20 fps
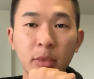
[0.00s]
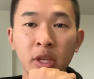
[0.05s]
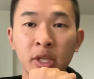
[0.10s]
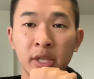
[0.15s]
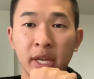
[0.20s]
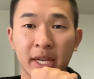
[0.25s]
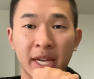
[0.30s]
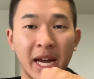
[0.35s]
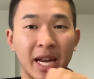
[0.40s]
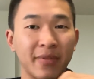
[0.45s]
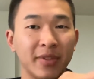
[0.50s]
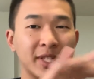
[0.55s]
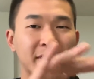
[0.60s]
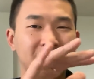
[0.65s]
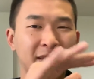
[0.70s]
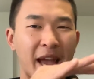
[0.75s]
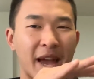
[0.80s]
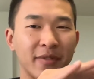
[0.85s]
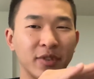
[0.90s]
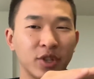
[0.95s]
So yeah, kind of a
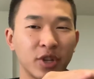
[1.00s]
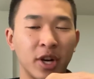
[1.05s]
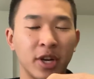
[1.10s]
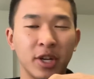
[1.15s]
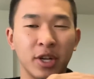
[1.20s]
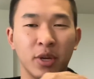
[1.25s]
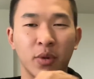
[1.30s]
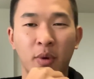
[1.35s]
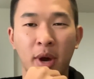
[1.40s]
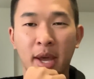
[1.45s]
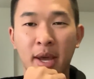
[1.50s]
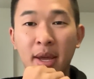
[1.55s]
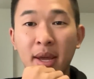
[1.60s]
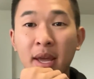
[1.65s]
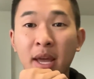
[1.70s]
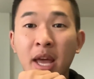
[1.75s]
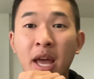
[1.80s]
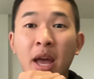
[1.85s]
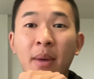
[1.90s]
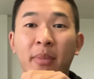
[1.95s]
scavenger hunt in a way,
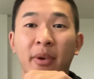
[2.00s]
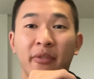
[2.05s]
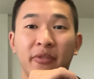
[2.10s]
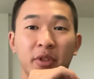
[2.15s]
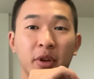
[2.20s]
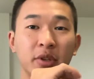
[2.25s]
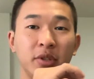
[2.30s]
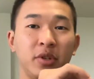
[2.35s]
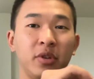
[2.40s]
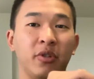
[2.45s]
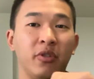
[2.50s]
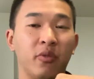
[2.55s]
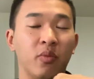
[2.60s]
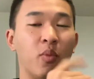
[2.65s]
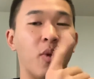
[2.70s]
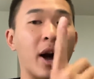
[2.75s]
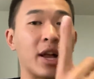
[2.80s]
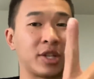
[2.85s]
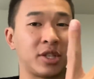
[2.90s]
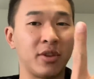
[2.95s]
but for those of you who've
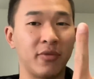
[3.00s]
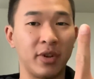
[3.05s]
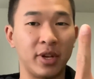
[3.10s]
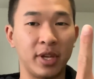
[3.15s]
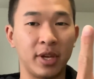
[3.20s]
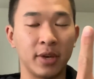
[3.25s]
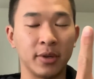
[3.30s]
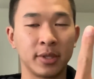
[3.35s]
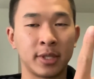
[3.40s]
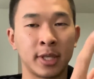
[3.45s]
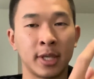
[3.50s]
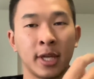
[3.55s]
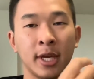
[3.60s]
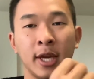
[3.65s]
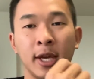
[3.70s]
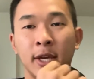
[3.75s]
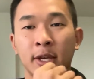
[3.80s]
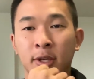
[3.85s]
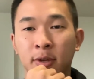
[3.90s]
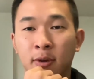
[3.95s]
watched the videos,
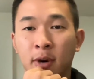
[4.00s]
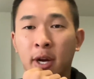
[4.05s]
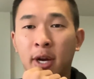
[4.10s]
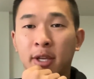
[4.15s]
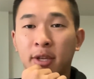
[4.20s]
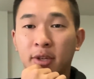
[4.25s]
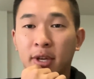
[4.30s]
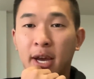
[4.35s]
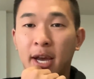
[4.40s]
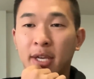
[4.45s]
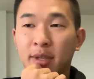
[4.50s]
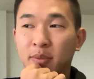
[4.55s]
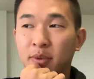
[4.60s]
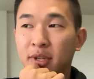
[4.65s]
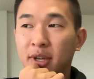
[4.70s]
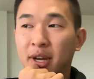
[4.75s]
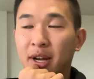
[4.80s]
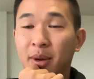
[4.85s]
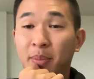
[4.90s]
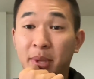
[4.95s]
you guys
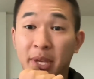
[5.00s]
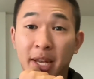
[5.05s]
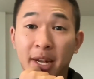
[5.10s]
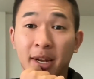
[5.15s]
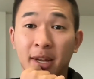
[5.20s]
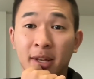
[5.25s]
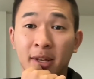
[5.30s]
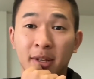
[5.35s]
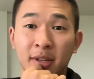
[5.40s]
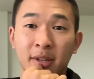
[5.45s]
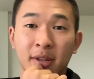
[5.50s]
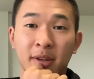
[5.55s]
will be at a